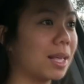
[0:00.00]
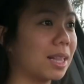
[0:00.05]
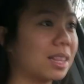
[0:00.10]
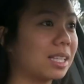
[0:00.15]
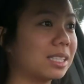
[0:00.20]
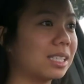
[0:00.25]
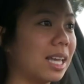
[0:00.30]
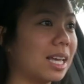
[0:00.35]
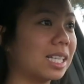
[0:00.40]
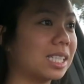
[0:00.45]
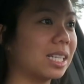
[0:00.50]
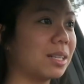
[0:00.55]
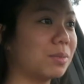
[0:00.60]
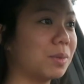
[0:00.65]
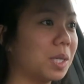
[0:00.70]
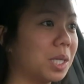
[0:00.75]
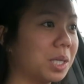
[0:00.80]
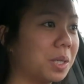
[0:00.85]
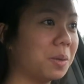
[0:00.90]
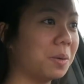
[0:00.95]
make this exit
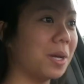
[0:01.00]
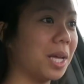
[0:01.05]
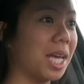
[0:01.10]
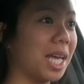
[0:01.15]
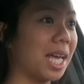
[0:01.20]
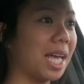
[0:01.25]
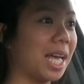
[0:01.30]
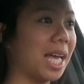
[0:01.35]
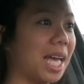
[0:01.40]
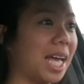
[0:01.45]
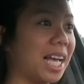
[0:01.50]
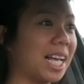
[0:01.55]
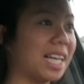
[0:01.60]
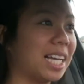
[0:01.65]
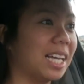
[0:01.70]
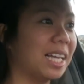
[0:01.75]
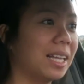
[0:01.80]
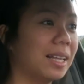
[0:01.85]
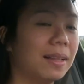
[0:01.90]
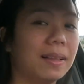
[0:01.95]
real
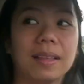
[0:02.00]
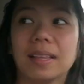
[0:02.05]
quick